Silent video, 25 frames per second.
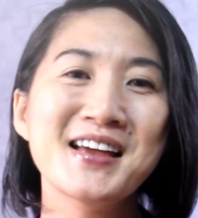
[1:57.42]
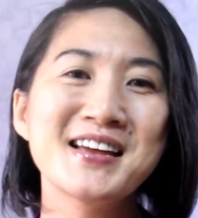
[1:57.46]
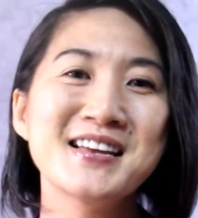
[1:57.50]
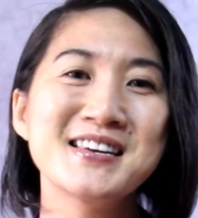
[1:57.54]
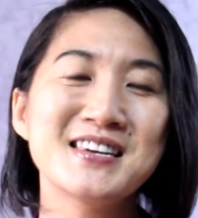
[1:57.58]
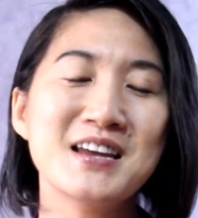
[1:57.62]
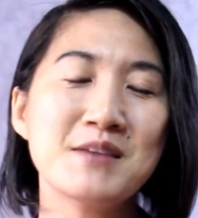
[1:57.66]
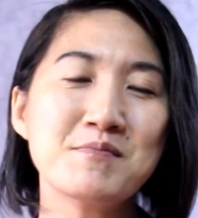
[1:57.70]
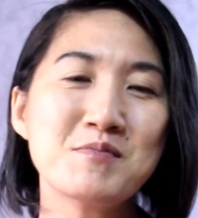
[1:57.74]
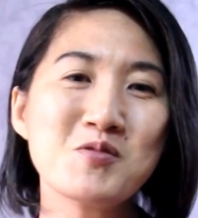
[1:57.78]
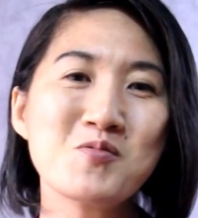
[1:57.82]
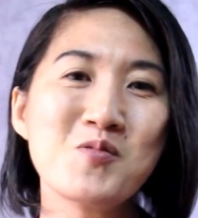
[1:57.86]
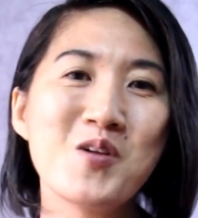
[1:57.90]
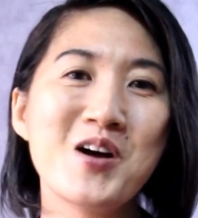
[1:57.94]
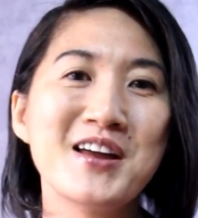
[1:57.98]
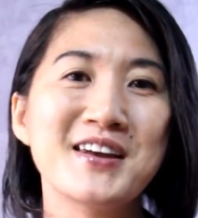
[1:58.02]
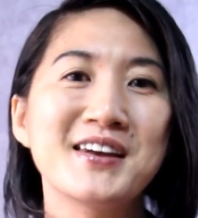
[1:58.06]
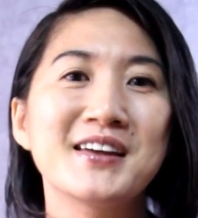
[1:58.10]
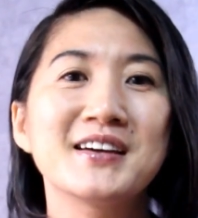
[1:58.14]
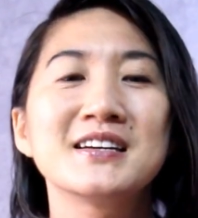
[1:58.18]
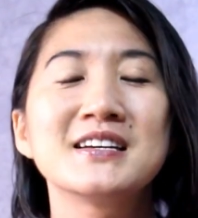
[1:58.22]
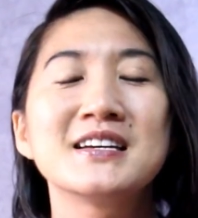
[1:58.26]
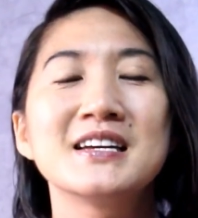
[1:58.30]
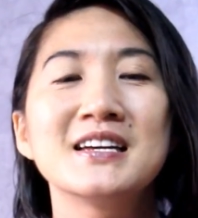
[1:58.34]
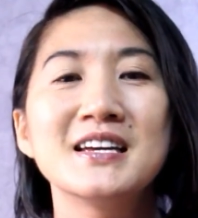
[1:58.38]
Number 1,
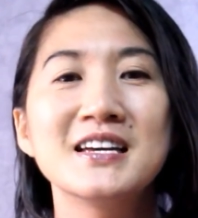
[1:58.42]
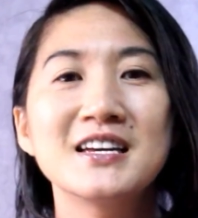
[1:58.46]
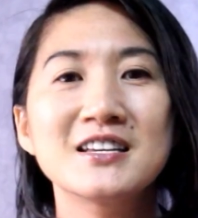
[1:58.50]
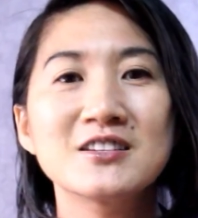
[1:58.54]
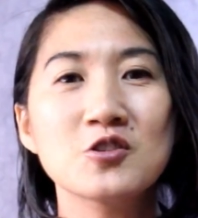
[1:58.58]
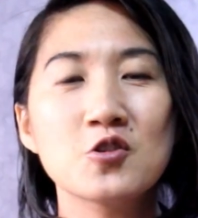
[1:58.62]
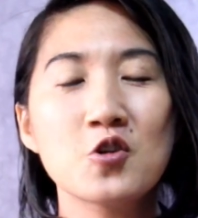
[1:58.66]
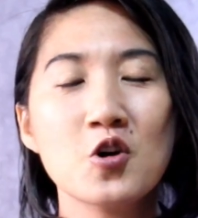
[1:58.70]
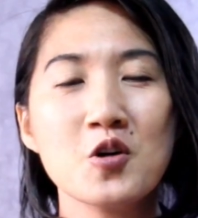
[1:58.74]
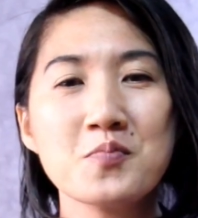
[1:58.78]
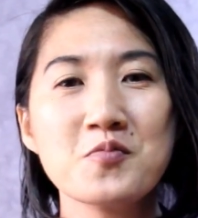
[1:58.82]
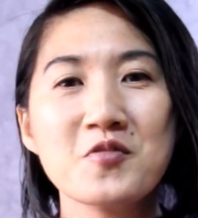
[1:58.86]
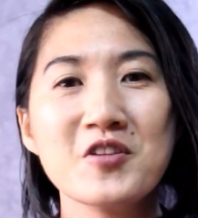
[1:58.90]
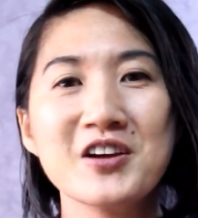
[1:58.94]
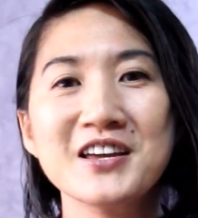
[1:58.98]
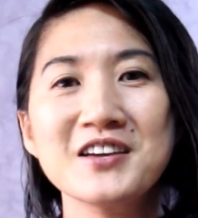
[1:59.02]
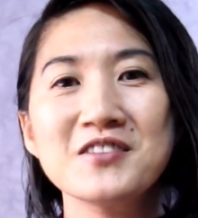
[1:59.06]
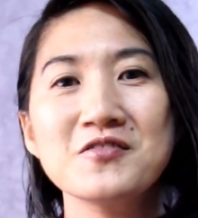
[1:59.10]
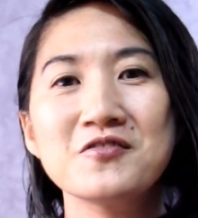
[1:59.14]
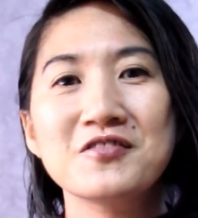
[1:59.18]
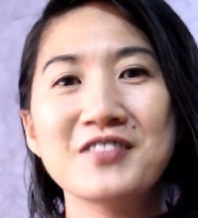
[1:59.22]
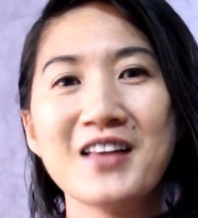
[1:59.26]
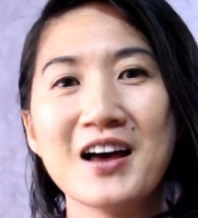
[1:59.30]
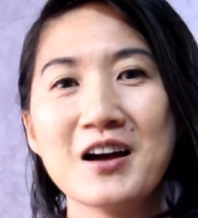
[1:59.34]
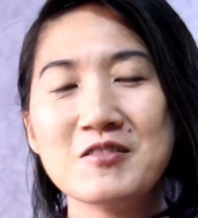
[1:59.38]
incorporating
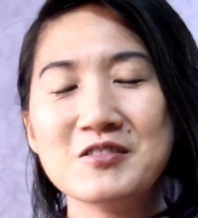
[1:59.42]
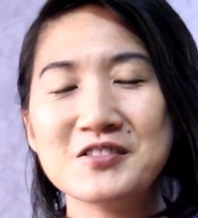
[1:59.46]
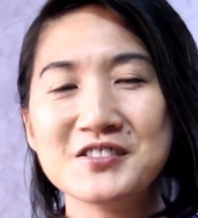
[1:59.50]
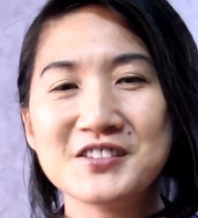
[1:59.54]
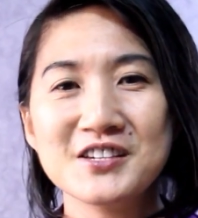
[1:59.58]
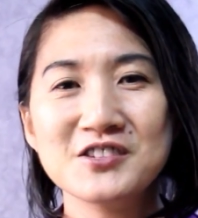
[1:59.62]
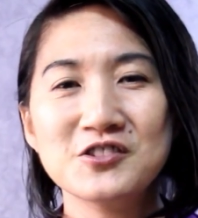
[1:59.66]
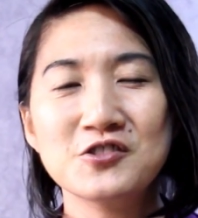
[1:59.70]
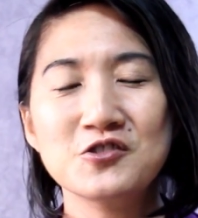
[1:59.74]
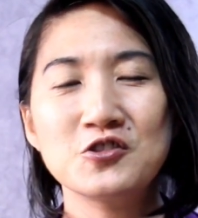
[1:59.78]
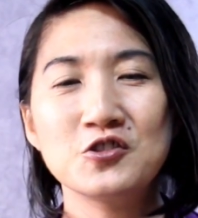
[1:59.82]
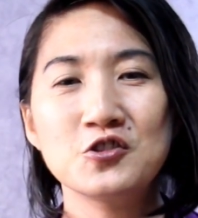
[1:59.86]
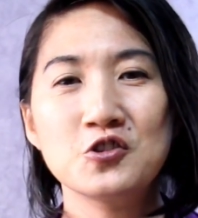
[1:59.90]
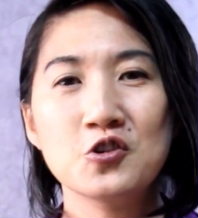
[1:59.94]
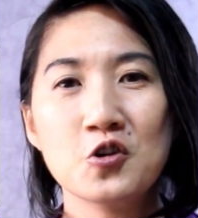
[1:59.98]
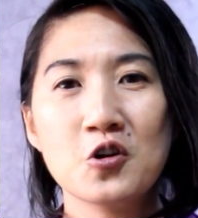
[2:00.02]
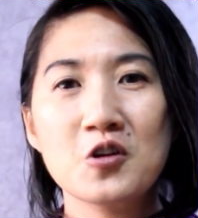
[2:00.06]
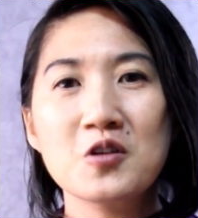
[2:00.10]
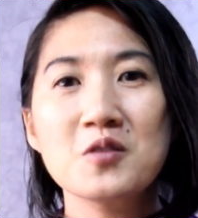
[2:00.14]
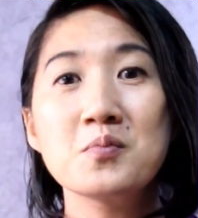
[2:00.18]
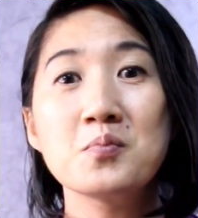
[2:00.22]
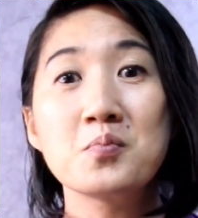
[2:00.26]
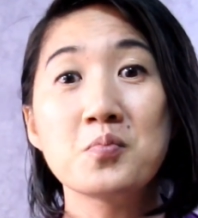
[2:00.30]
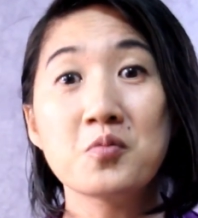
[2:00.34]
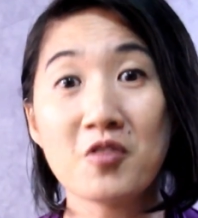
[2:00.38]
flowers into
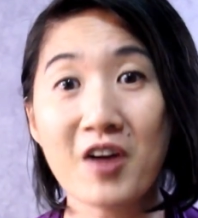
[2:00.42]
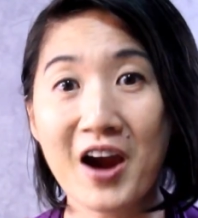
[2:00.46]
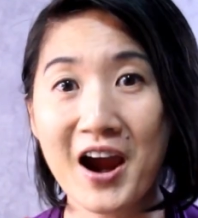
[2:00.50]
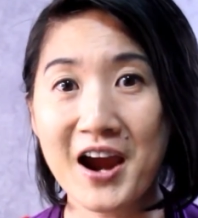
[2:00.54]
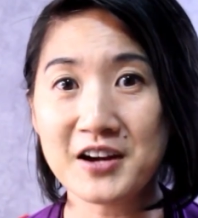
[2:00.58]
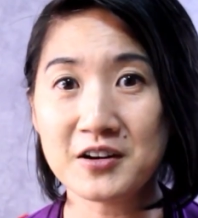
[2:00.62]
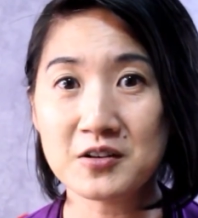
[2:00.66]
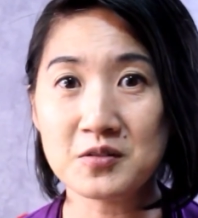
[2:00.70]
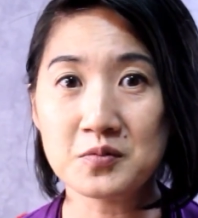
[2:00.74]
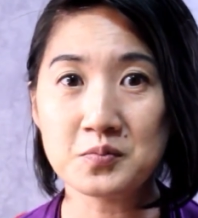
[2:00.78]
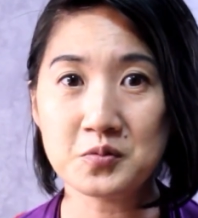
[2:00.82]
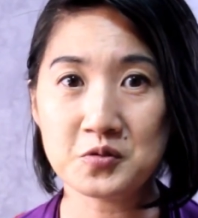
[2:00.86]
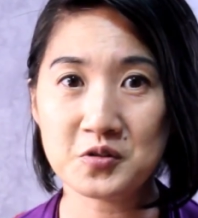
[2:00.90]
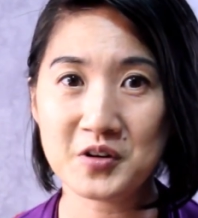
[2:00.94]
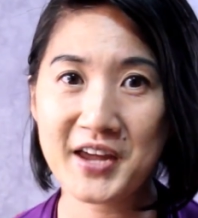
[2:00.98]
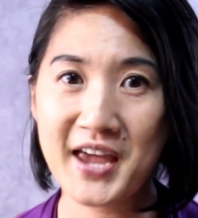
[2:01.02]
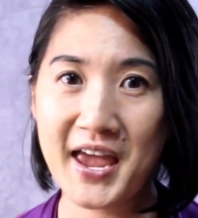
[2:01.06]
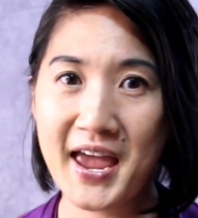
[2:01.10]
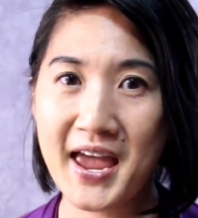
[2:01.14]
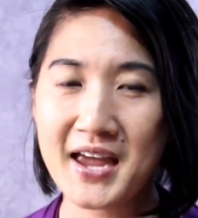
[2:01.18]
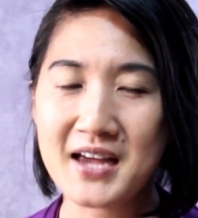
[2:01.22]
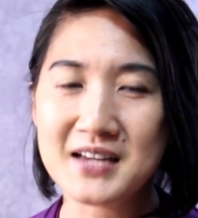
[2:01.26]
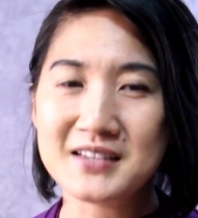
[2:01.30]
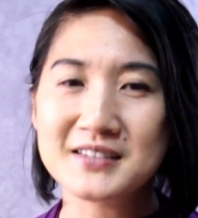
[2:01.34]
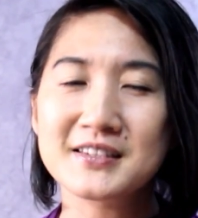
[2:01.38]
your bridal
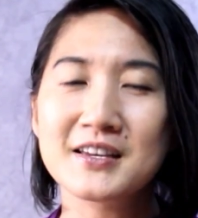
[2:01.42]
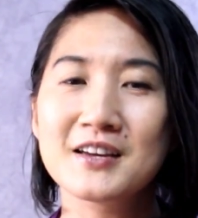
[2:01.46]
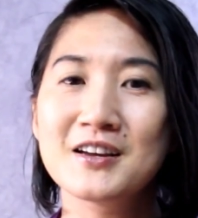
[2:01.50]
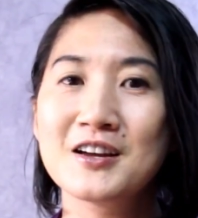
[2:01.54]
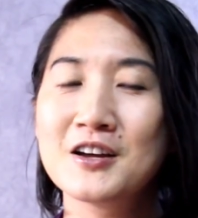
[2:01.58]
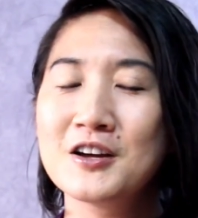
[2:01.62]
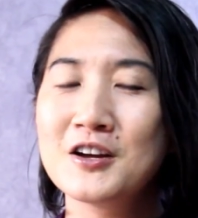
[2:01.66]
bouquets.